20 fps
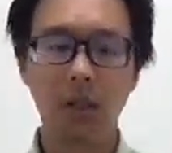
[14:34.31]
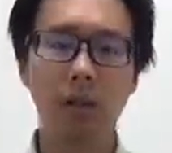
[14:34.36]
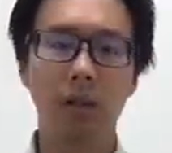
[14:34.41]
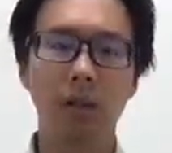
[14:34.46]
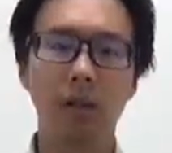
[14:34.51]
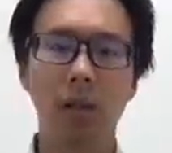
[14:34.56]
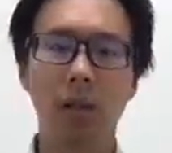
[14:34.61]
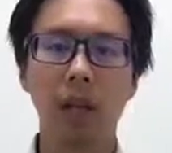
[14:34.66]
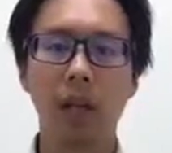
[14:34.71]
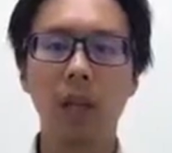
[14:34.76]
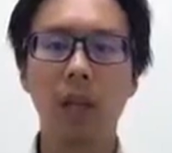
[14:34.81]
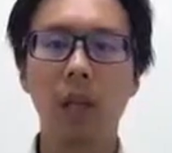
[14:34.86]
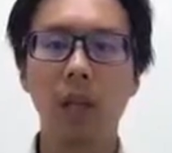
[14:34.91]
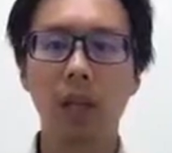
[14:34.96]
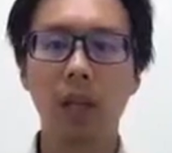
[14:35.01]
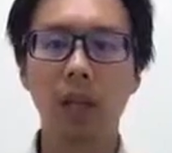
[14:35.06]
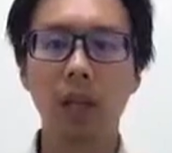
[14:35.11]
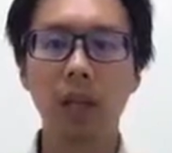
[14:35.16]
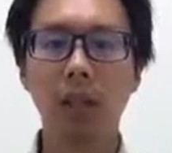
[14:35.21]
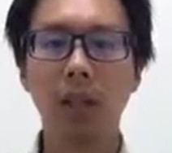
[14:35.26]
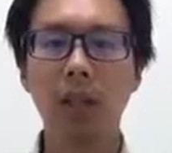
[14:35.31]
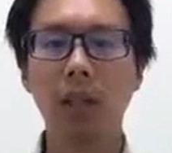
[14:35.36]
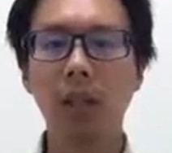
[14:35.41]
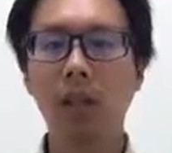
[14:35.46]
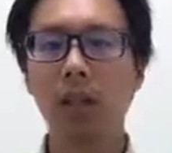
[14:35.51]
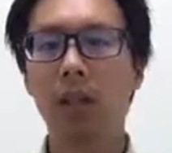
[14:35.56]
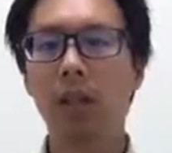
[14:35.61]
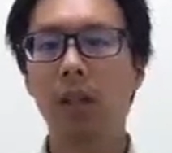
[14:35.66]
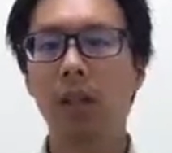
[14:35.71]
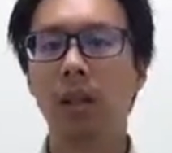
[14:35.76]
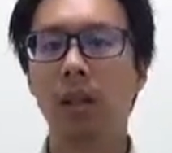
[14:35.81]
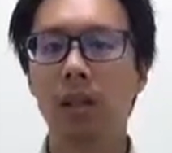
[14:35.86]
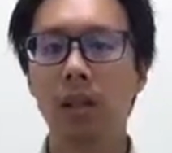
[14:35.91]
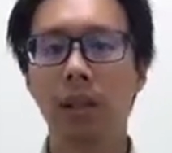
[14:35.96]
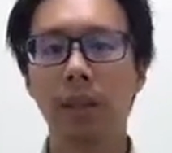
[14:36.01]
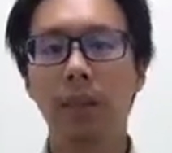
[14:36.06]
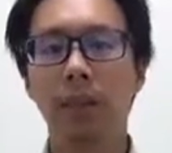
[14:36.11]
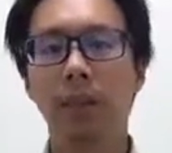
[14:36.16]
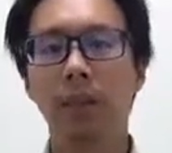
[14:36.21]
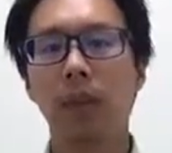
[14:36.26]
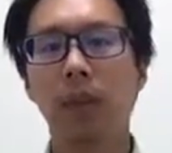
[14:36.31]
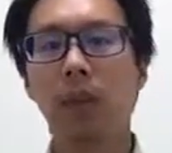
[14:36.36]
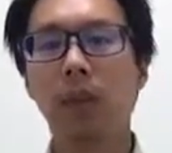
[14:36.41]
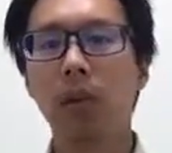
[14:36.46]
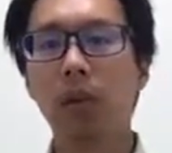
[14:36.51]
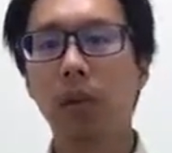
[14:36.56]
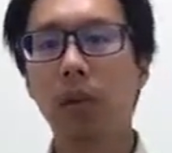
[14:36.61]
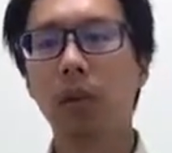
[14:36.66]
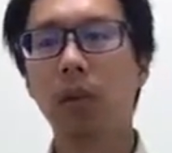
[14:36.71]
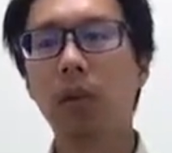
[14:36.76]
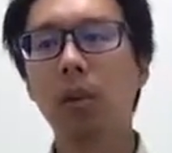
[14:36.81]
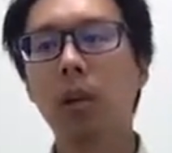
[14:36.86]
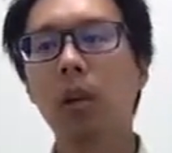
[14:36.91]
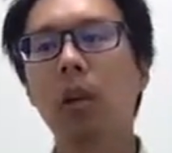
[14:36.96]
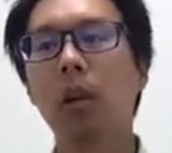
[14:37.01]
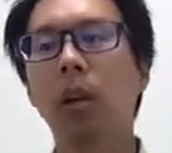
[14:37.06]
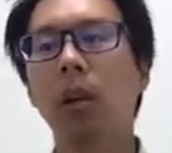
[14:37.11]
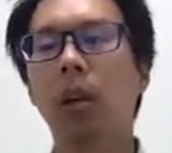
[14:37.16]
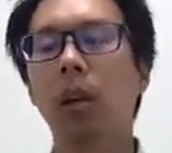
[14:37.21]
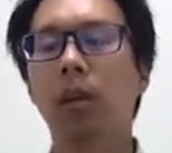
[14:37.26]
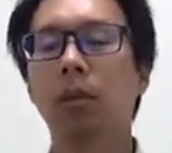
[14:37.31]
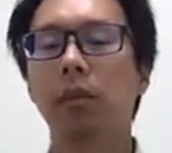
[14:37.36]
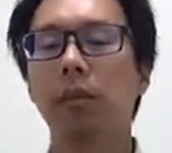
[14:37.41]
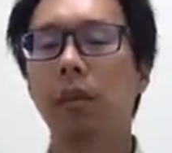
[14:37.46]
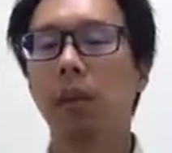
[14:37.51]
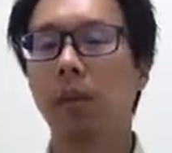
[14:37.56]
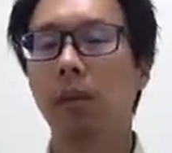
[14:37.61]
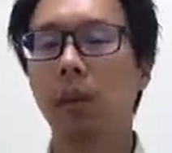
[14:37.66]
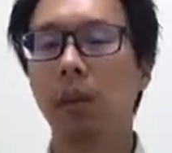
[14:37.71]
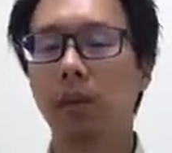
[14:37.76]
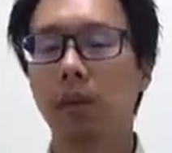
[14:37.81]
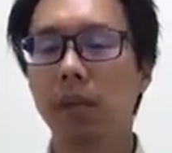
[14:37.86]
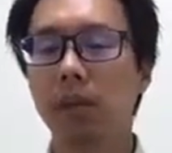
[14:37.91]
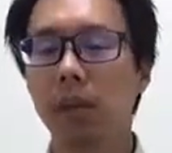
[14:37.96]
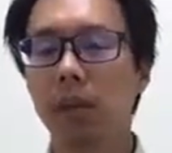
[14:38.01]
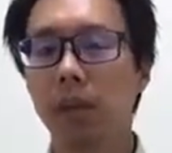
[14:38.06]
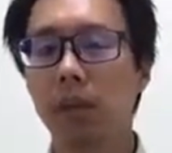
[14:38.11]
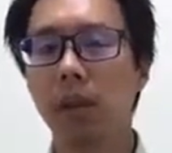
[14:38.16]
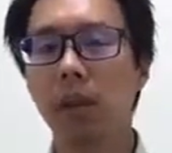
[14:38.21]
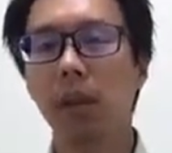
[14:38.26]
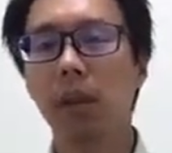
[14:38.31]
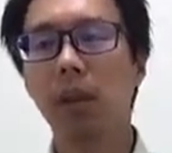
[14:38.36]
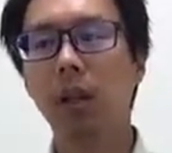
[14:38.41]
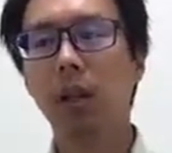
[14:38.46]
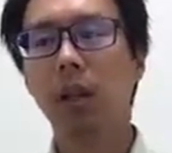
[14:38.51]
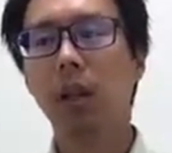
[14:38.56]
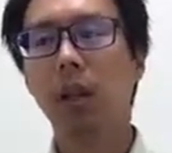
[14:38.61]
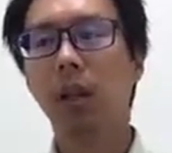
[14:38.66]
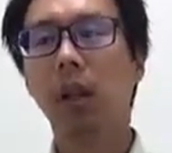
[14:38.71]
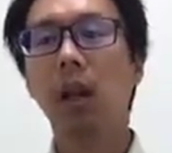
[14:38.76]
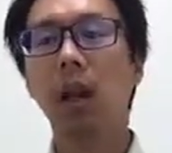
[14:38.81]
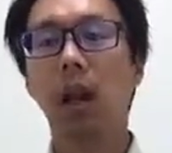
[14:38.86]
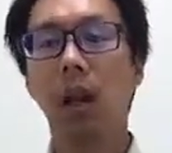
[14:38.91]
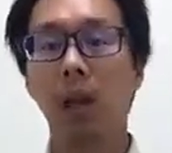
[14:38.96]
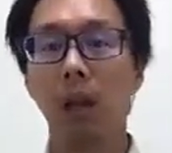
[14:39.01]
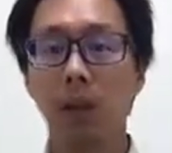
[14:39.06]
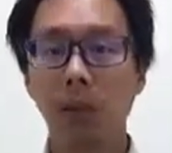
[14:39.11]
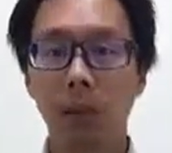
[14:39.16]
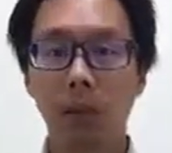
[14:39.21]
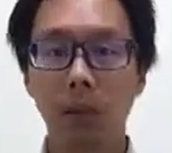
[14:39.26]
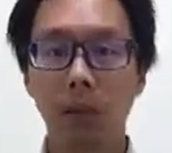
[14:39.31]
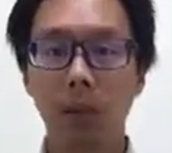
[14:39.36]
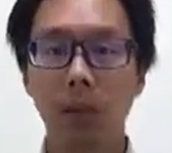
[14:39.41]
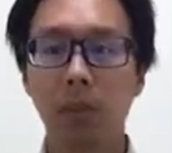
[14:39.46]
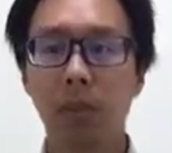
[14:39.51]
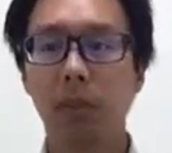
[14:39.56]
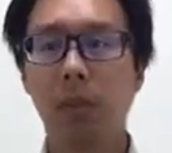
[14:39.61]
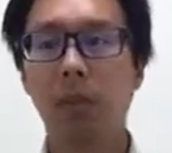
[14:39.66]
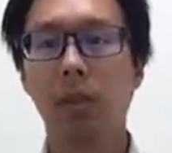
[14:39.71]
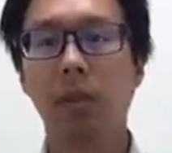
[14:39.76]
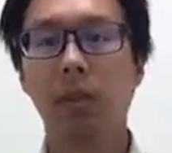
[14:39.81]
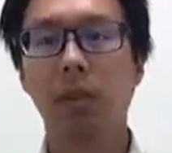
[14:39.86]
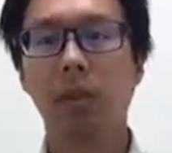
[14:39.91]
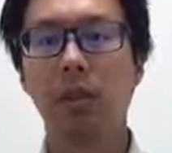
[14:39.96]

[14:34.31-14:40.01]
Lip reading: You light one end of it and you hold it, hover above your acupuncture point.